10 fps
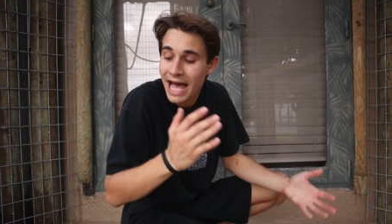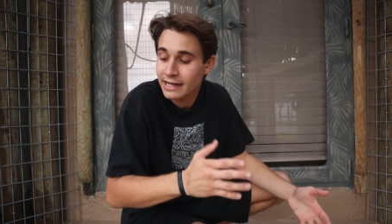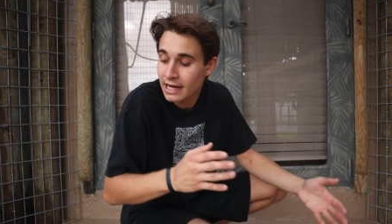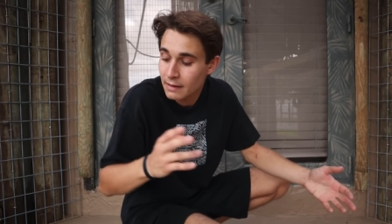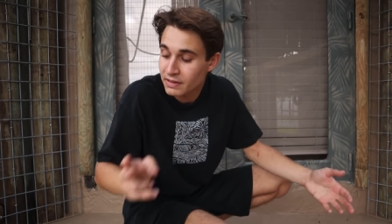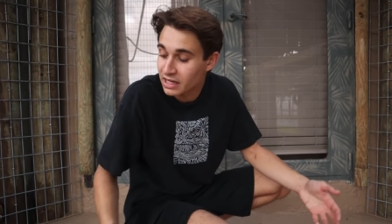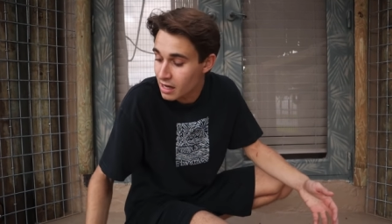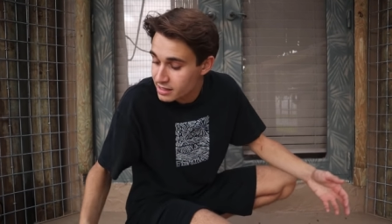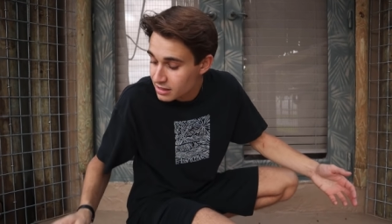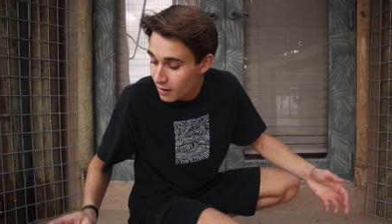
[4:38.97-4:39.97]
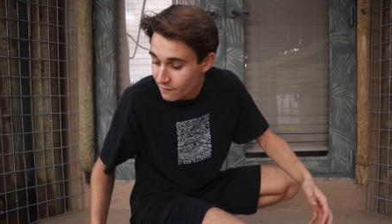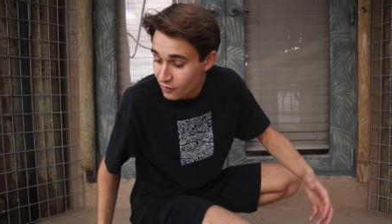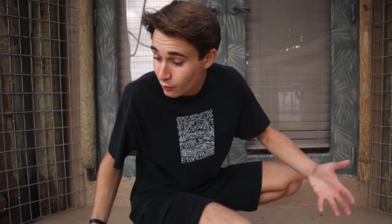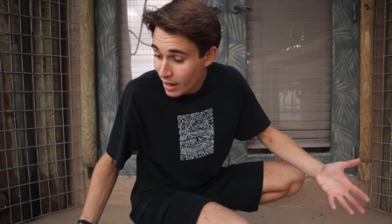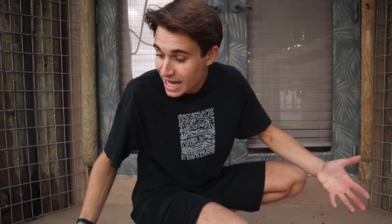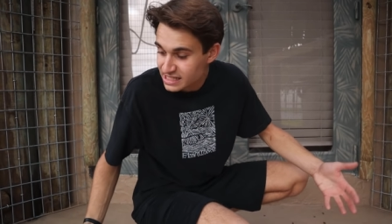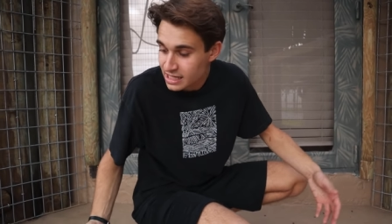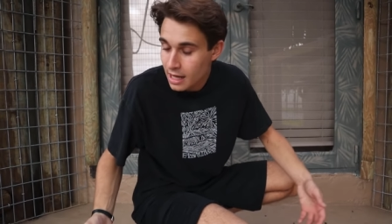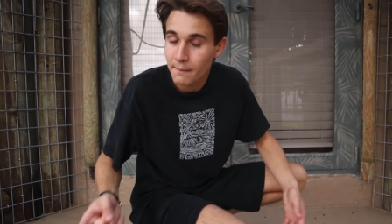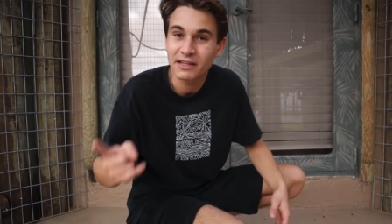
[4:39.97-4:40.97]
at night because of the rats,